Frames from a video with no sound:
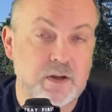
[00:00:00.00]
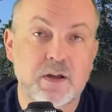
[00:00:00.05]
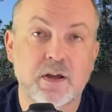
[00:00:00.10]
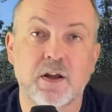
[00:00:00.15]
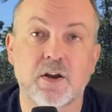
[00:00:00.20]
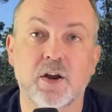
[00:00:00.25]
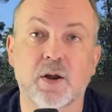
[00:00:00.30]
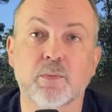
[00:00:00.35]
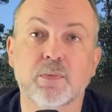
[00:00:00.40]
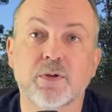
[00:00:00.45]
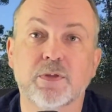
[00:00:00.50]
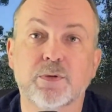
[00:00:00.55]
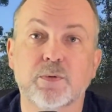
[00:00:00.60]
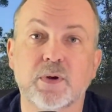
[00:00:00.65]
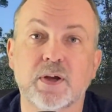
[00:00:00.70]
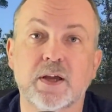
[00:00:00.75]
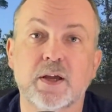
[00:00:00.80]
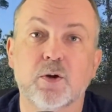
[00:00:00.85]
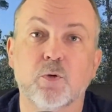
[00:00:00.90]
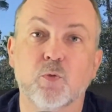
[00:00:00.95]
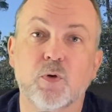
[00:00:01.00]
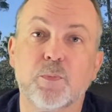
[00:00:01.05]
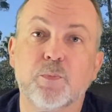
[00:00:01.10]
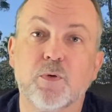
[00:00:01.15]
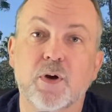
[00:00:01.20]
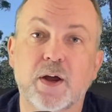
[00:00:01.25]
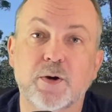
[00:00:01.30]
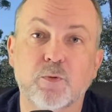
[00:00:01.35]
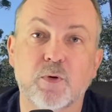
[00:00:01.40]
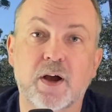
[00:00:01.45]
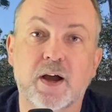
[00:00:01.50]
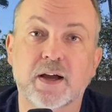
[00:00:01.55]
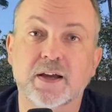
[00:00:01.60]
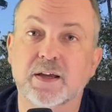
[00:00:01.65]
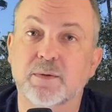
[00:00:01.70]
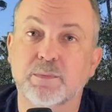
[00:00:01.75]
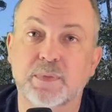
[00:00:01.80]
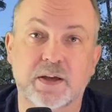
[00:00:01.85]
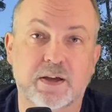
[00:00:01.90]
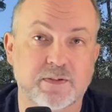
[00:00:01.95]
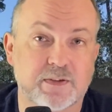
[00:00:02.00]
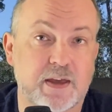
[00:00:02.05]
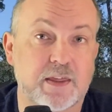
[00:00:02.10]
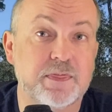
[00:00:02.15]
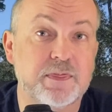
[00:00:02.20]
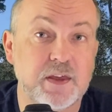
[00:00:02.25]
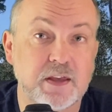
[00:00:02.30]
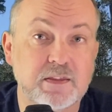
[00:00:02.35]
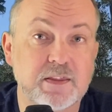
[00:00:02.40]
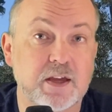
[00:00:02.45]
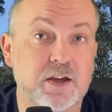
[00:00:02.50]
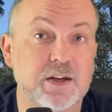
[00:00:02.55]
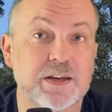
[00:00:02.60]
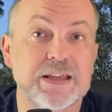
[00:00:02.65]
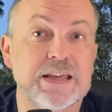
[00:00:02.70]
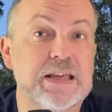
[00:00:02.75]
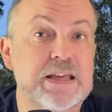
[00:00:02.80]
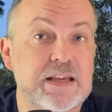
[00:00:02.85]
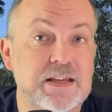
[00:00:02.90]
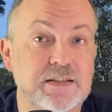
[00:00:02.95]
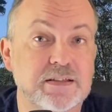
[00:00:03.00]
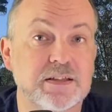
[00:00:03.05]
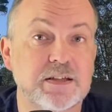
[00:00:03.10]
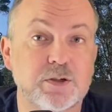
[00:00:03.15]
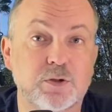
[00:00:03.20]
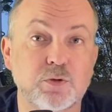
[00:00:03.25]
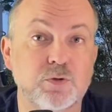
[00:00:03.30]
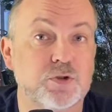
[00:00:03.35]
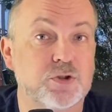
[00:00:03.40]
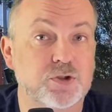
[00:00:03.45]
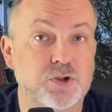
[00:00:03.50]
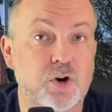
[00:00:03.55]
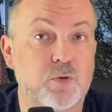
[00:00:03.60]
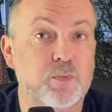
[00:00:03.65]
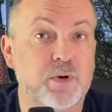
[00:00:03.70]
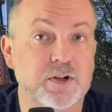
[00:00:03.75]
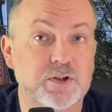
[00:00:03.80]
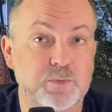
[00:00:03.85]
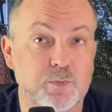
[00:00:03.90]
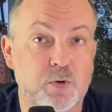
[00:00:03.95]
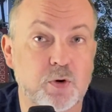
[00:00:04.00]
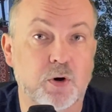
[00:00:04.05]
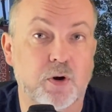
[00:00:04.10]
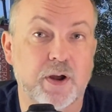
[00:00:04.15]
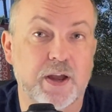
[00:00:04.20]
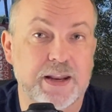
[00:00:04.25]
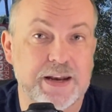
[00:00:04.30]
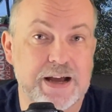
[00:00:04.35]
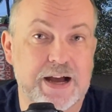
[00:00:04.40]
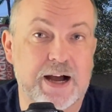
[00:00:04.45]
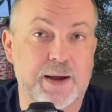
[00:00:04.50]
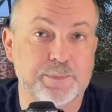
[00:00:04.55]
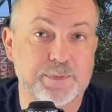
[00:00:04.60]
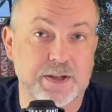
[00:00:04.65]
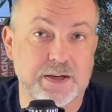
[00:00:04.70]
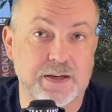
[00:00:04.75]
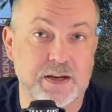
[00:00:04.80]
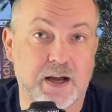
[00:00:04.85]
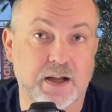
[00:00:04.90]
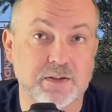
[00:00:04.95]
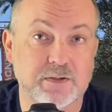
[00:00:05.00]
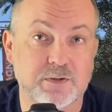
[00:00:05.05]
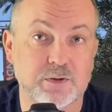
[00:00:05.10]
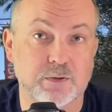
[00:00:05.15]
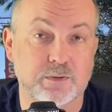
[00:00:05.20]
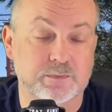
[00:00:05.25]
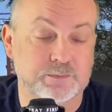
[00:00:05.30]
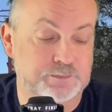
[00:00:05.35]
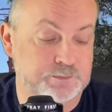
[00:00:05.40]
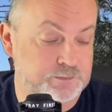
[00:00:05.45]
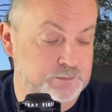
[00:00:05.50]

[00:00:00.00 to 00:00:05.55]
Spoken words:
Number 3, Rip Ride Rockit, because I think they could easily do so much more and opted not to.